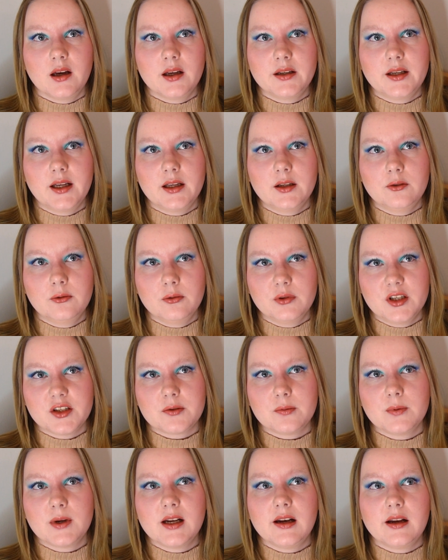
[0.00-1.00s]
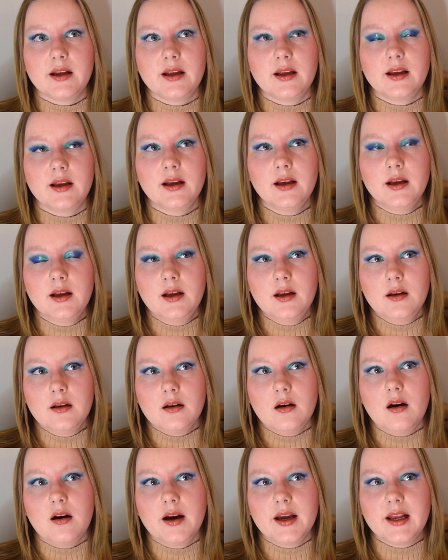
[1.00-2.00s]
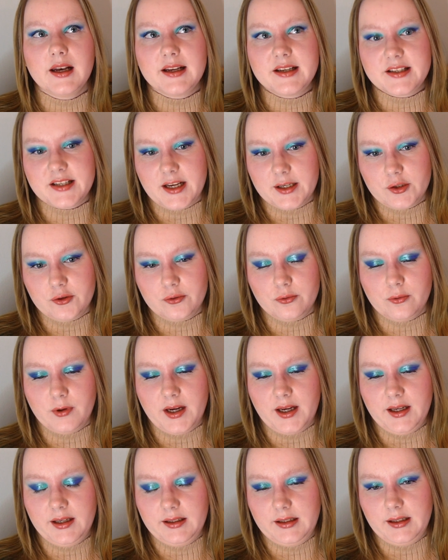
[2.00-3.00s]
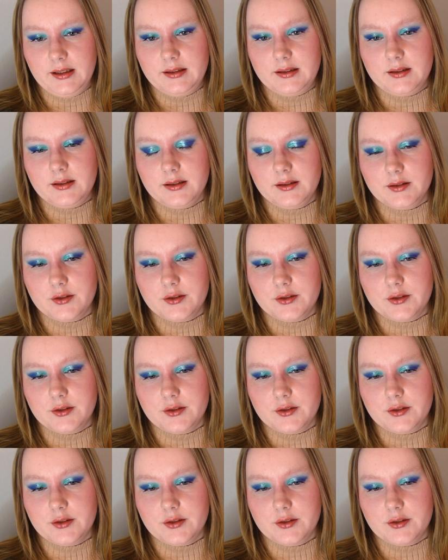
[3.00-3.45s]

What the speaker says: they do this really highly saturated